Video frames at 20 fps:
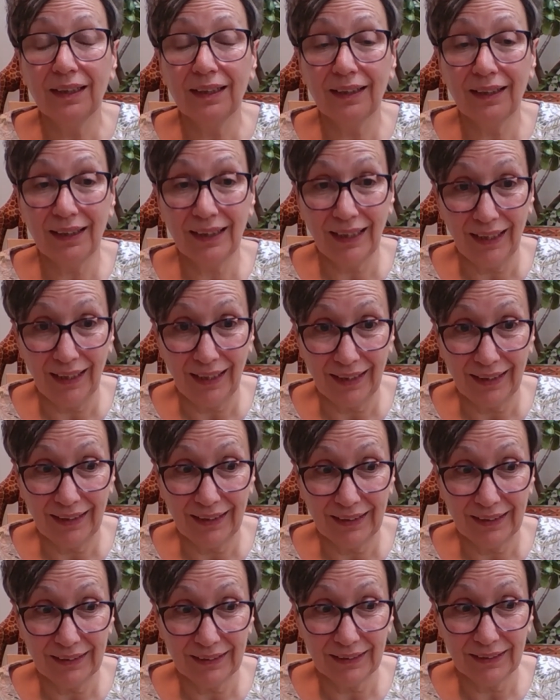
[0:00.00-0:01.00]
and I like
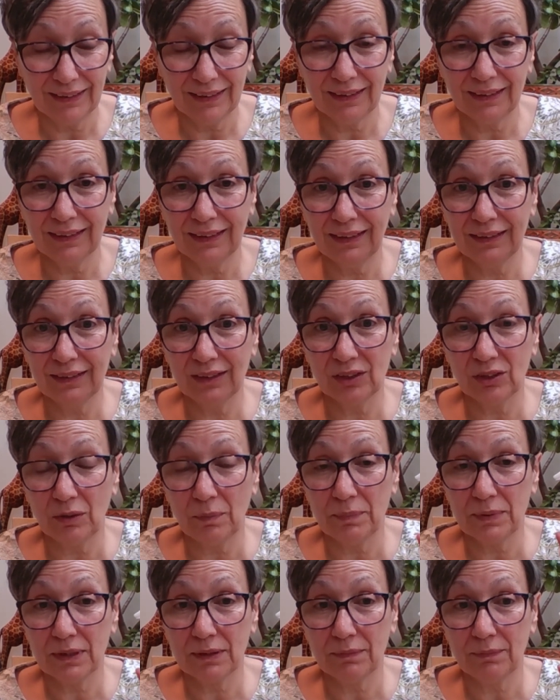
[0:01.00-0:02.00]
it. It
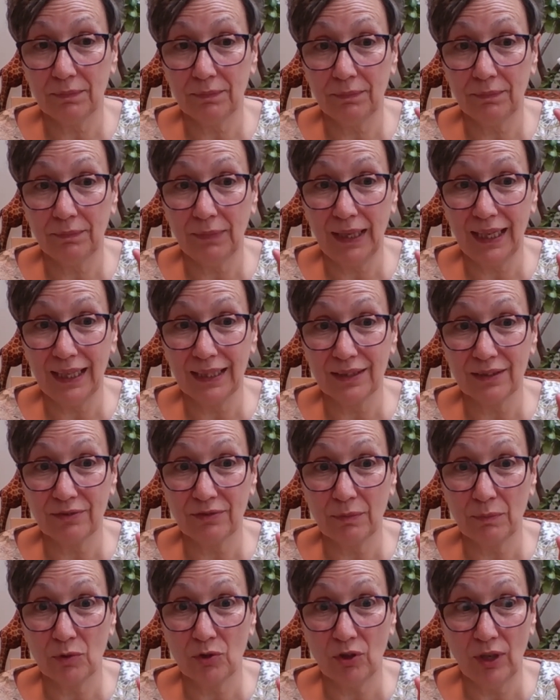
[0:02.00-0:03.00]
stops my hands
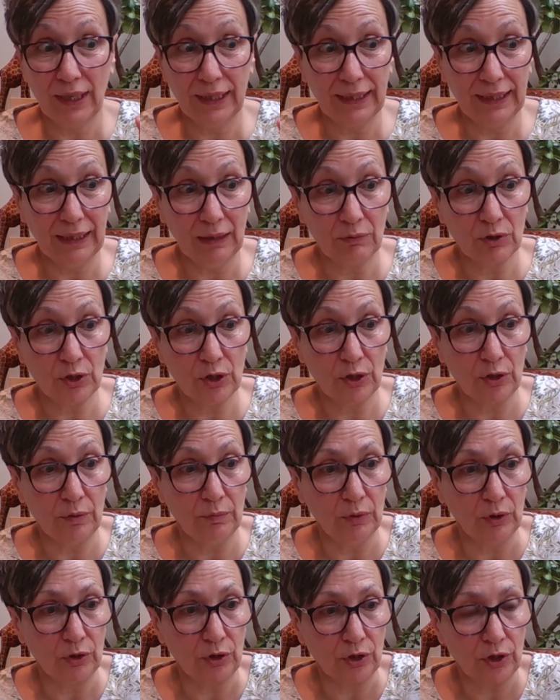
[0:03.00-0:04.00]
from drying out too
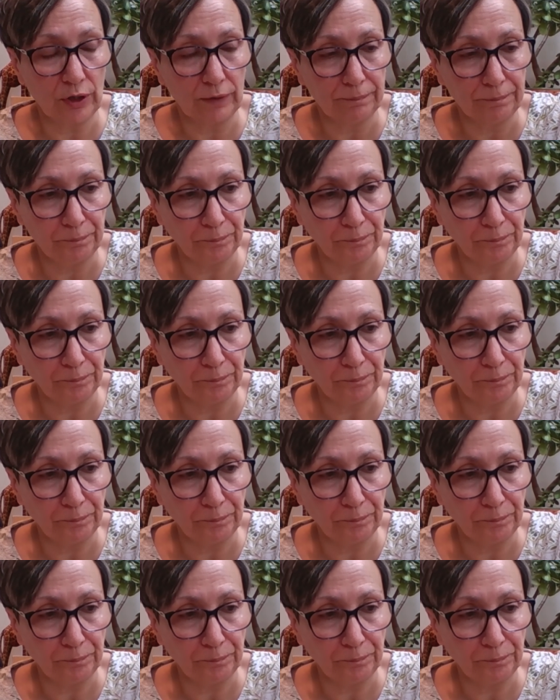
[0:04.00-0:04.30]
much.